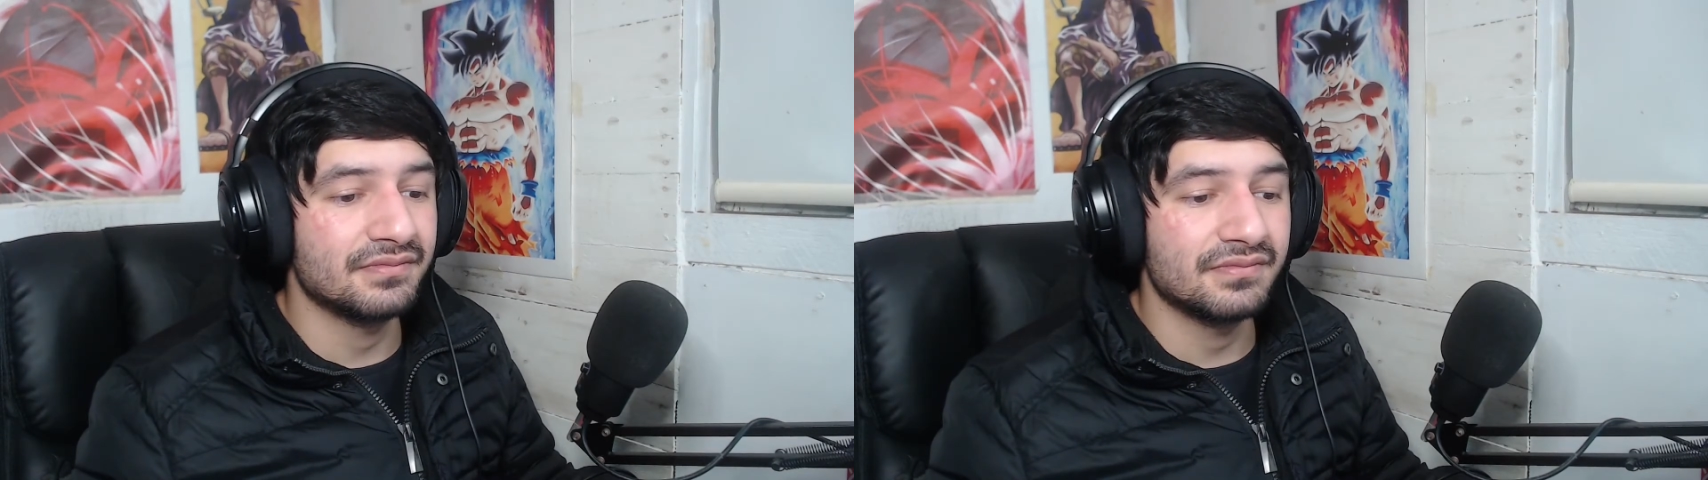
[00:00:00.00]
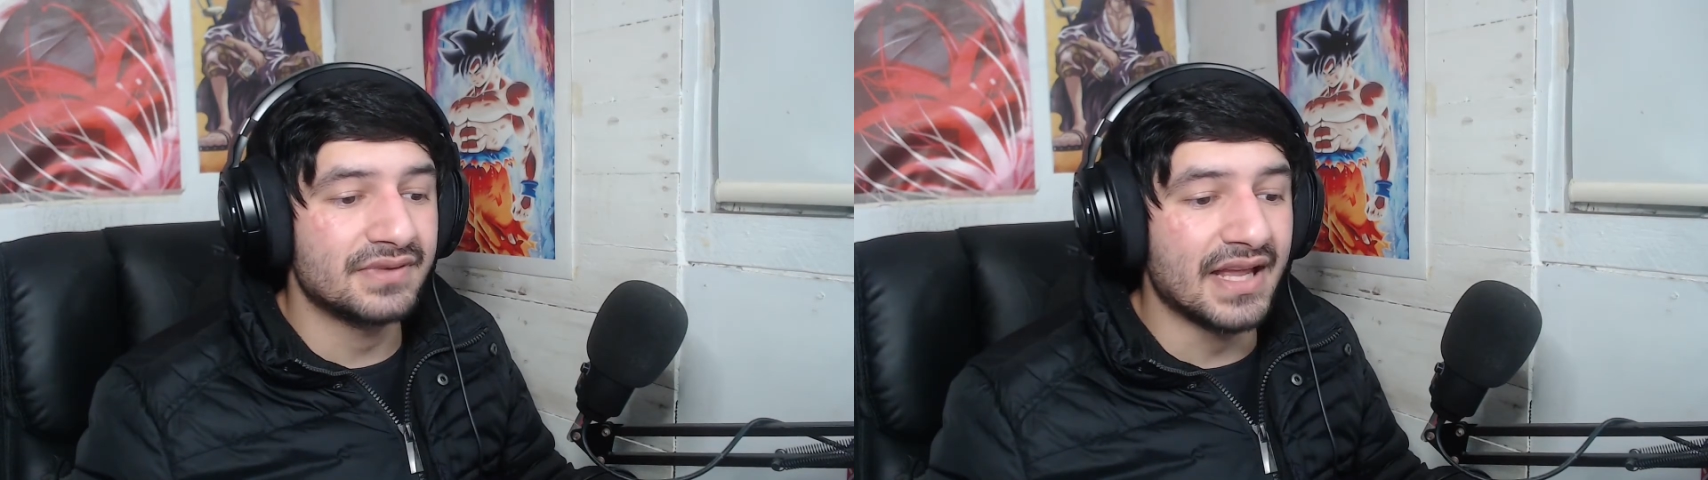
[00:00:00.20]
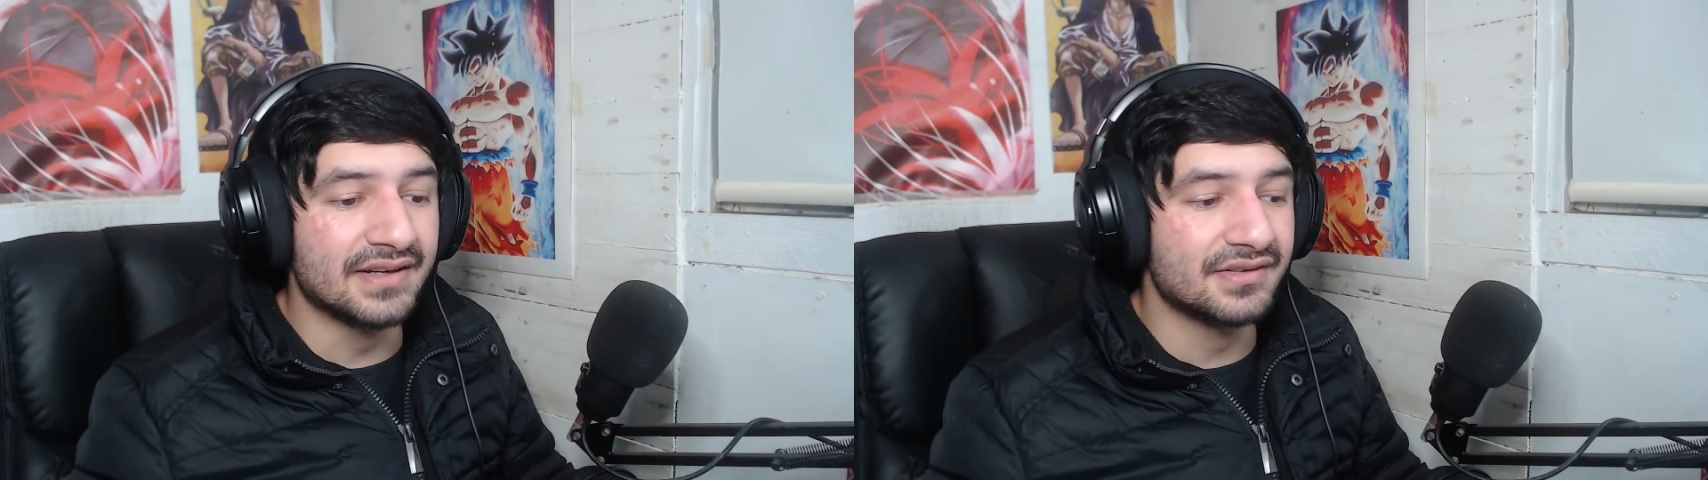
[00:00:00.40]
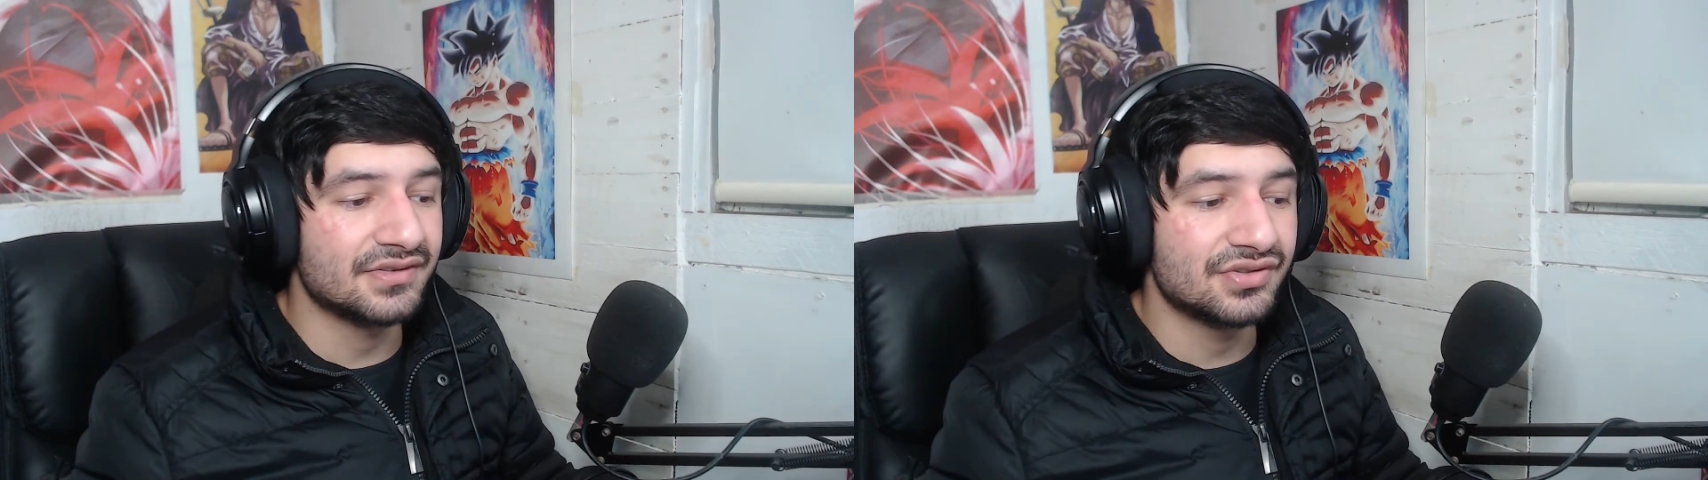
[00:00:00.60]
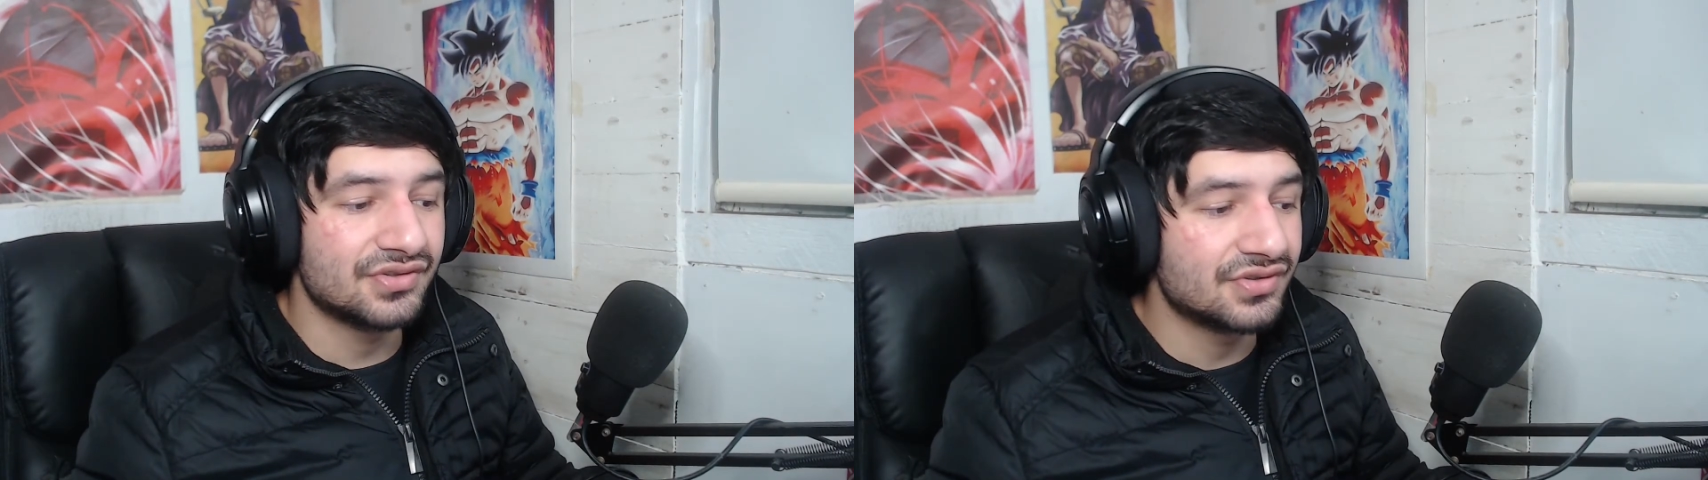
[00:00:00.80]
that
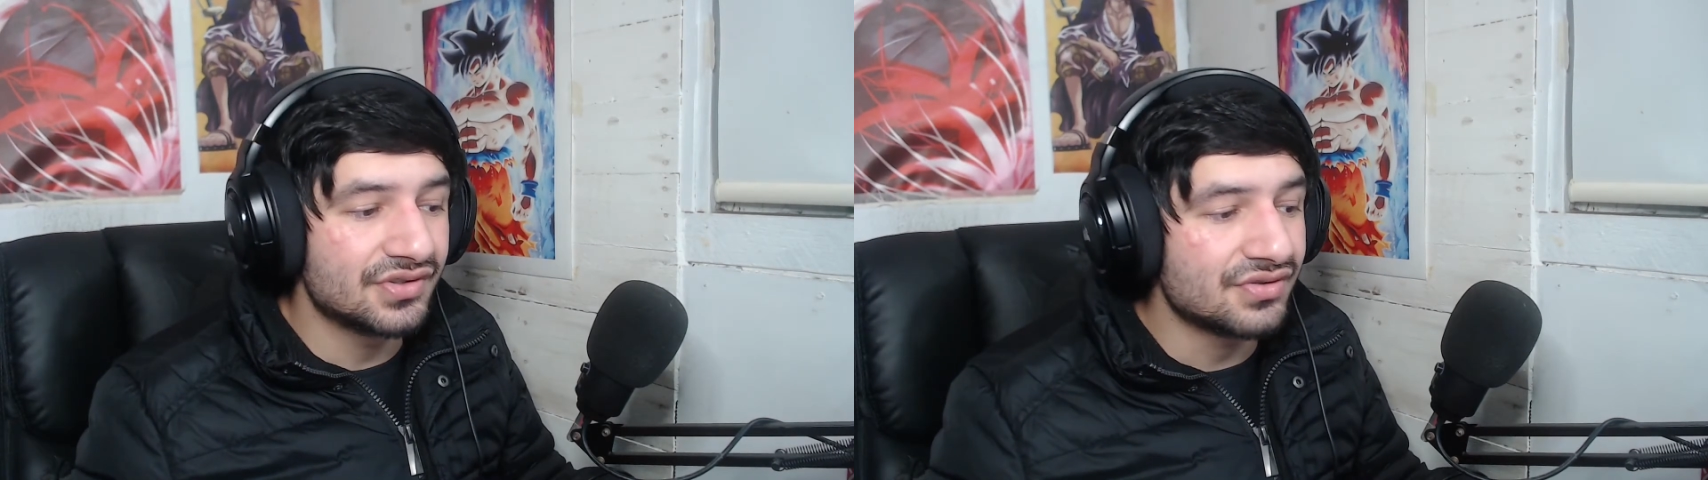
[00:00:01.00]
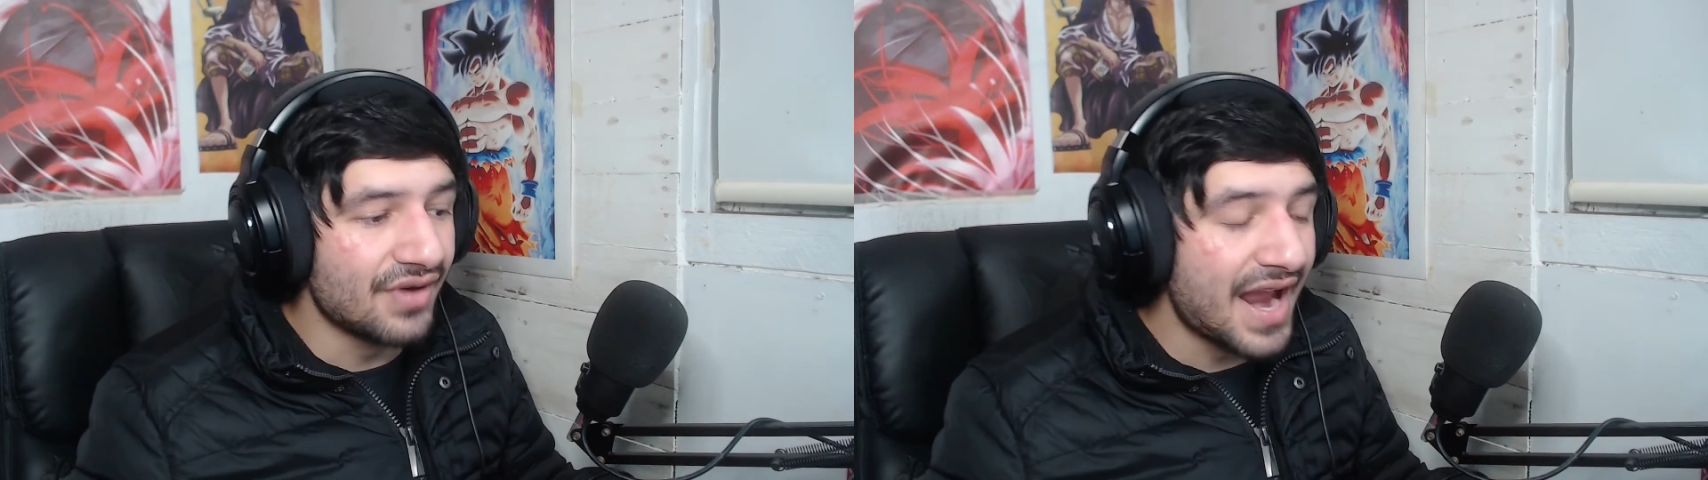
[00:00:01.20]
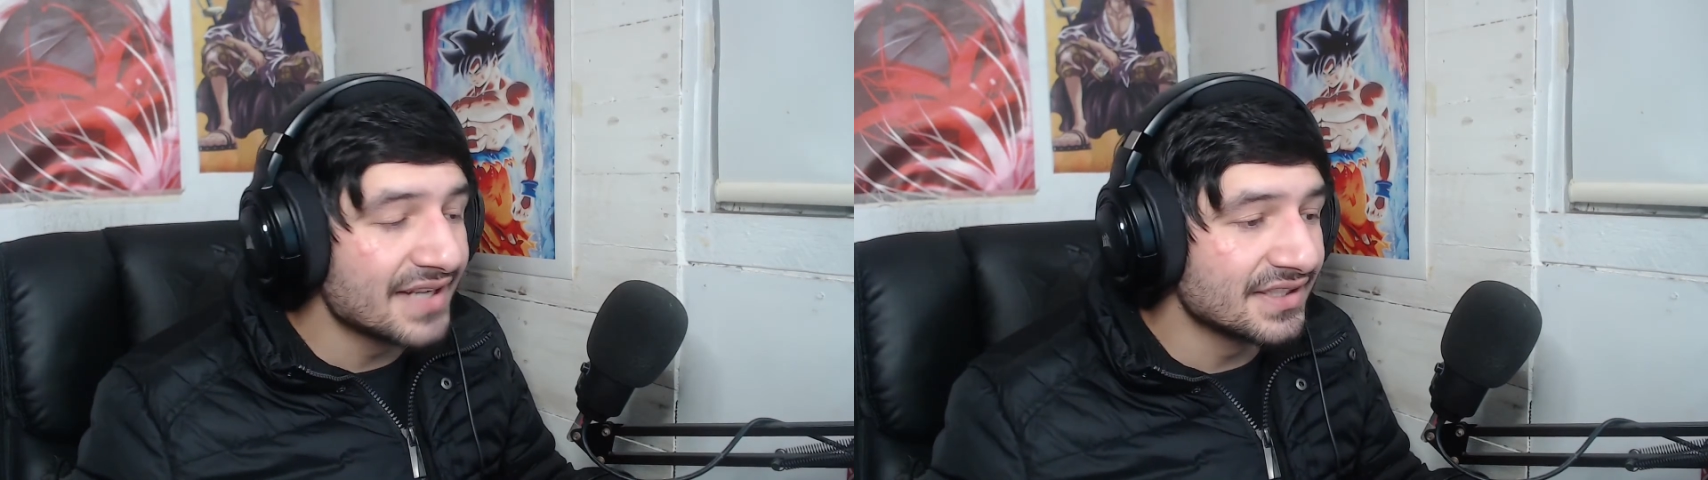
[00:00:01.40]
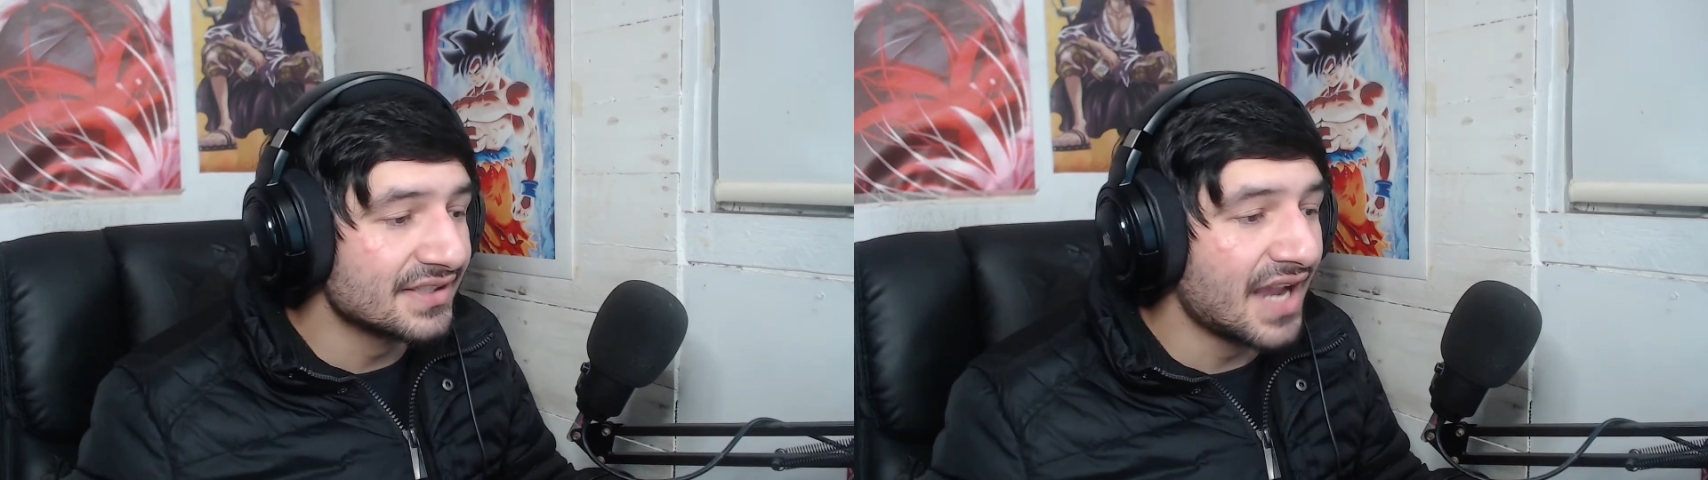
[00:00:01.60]
tragic